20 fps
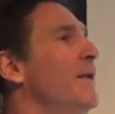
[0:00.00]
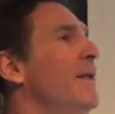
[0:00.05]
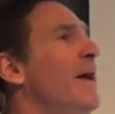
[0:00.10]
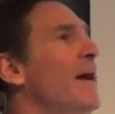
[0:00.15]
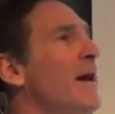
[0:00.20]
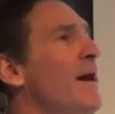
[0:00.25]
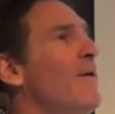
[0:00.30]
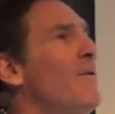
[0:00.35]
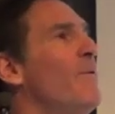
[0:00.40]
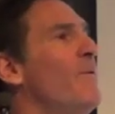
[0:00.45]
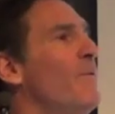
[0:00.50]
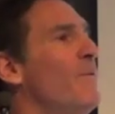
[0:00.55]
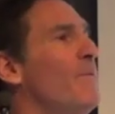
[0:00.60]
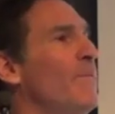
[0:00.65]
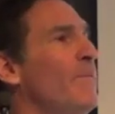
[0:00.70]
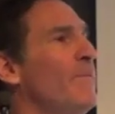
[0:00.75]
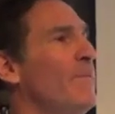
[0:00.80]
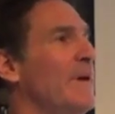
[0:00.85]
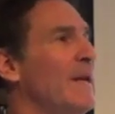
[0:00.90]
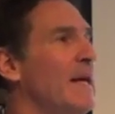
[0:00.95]
Now,
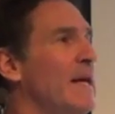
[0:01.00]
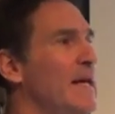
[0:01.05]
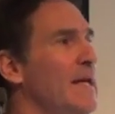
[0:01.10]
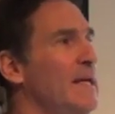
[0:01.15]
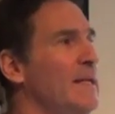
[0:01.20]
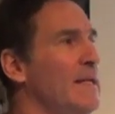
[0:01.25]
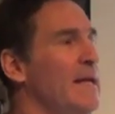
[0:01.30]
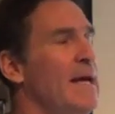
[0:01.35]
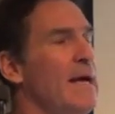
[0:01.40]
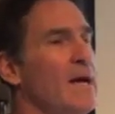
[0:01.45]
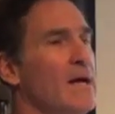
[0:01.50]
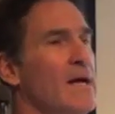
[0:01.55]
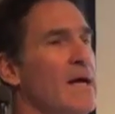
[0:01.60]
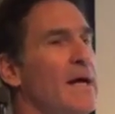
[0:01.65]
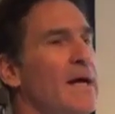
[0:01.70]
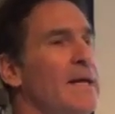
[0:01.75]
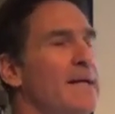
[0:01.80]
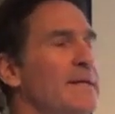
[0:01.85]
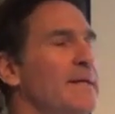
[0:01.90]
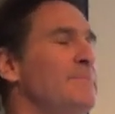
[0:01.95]
when I hit
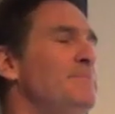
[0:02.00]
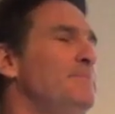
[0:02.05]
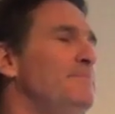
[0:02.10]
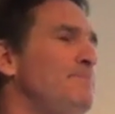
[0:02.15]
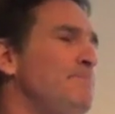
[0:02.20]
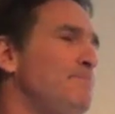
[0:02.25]
Calcutta,